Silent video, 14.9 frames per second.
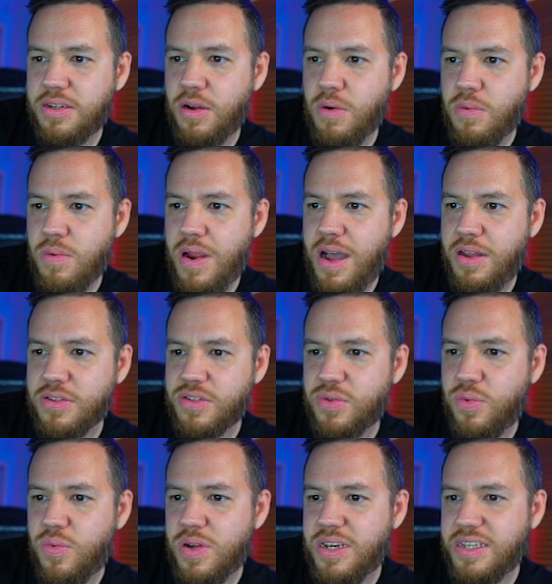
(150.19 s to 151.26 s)
around
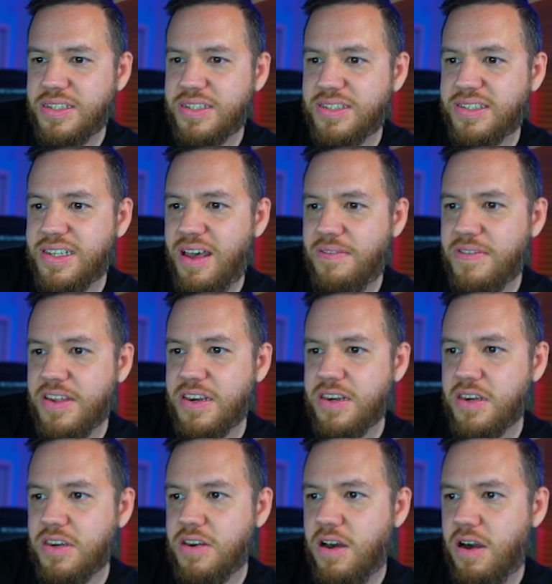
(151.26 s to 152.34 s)

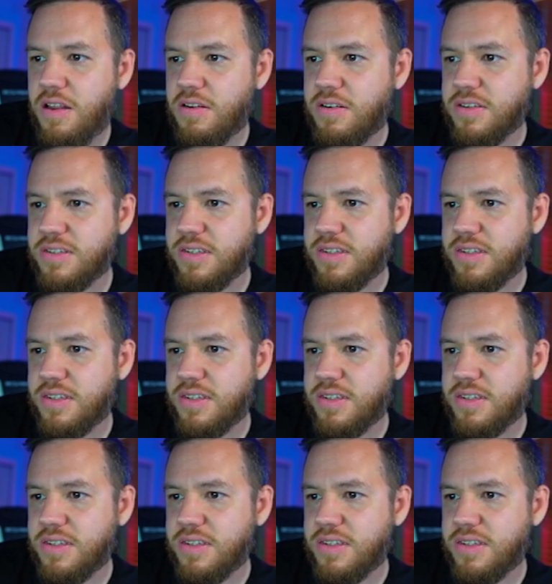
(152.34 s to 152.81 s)
$27.